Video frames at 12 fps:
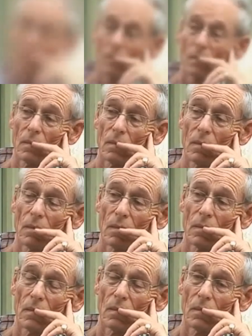Can you
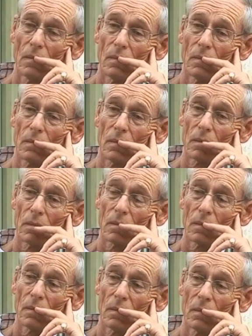
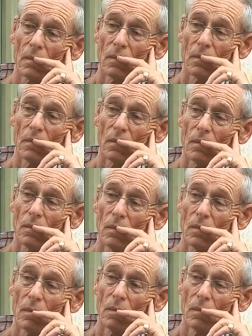imagine some sort
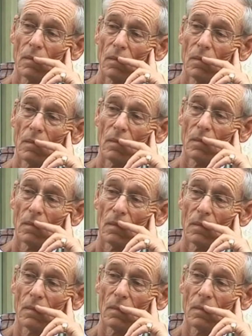of
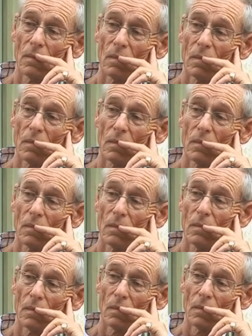uh,
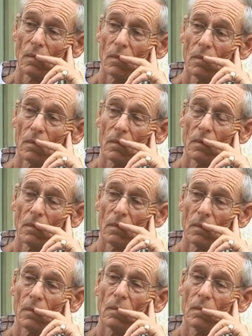influence that
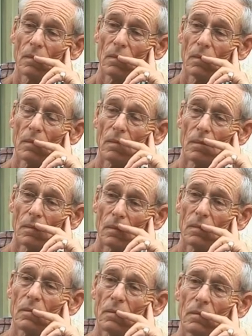remains
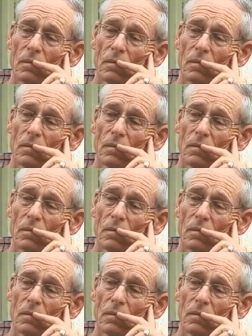there?